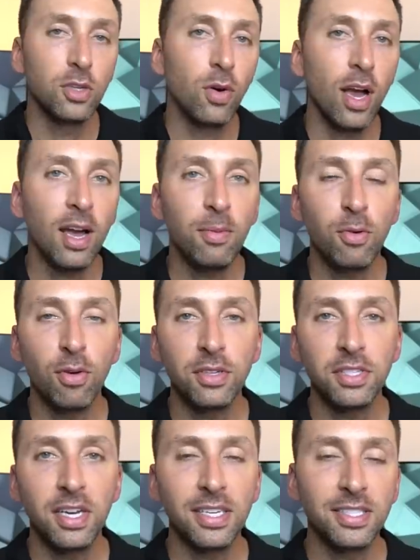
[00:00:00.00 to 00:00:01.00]
So I'm
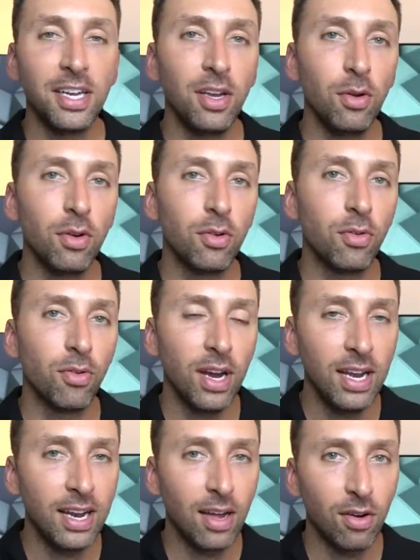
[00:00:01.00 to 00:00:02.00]
going to continue to
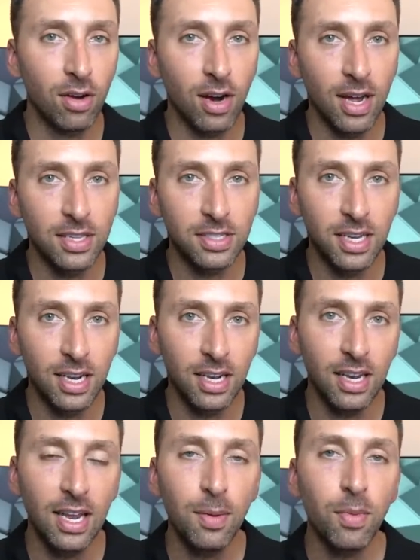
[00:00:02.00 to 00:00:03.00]
crank out content
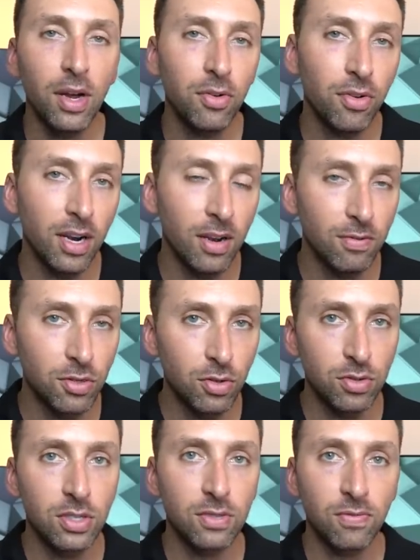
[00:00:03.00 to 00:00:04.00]
and keep my creative
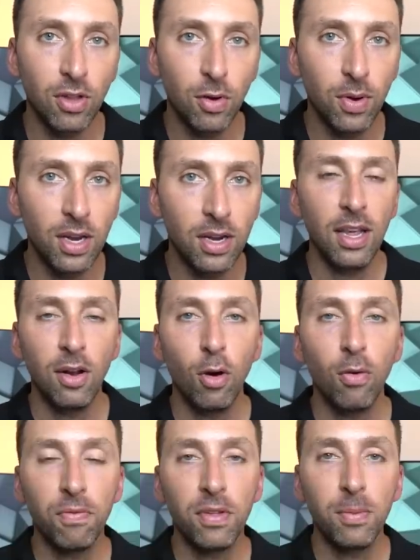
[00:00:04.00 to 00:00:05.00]
juices flowing and
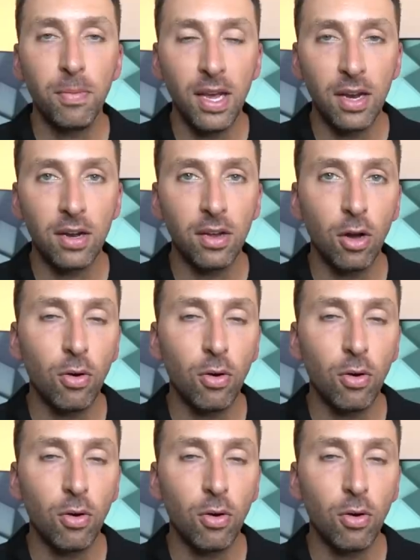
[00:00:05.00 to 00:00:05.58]
hopefully make